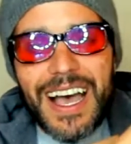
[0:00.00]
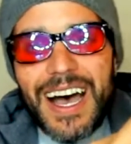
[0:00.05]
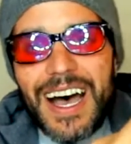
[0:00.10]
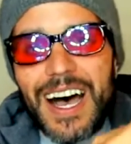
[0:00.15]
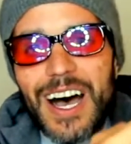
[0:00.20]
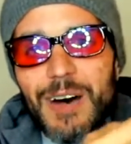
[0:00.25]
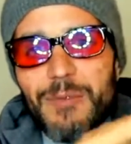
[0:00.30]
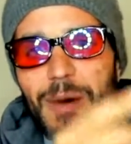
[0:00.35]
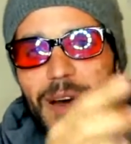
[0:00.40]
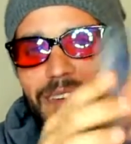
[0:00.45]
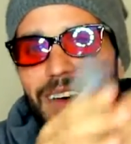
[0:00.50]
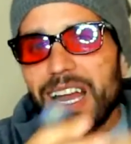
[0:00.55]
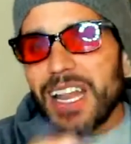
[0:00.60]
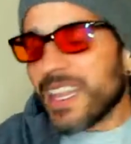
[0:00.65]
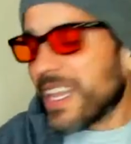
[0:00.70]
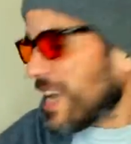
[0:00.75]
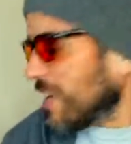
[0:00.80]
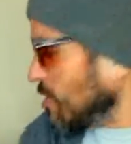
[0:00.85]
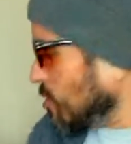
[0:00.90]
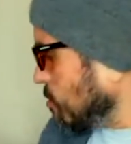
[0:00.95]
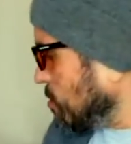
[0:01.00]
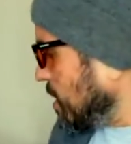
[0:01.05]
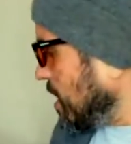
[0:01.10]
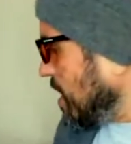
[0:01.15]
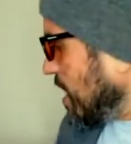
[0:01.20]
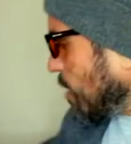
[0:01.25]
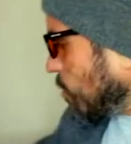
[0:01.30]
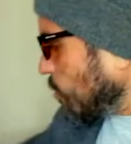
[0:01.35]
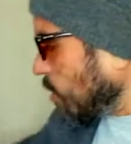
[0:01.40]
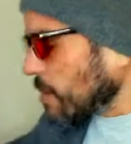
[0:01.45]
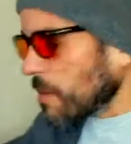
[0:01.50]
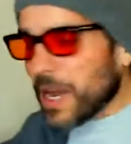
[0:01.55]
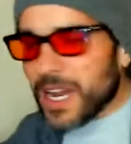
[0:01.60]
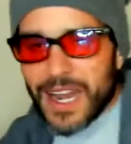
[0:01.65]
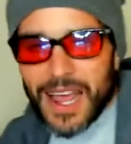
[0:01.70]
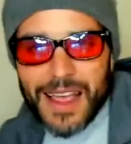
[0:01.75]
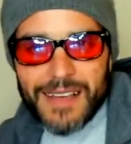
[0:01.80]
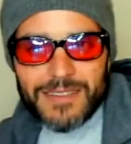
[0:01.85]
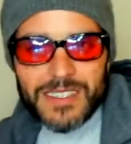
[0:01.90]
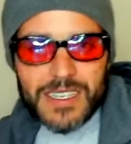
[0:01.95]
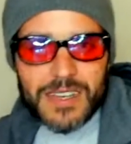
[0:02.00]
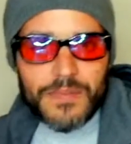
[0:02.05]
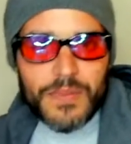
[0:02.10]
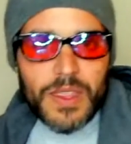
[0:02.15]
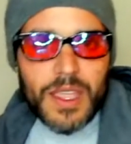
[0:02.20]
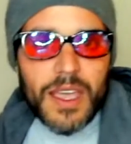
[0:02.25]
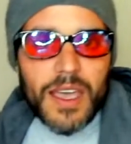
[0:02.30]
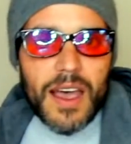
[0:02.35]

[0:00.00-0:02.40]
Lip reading: I've got a lanyard bead on one of my knives.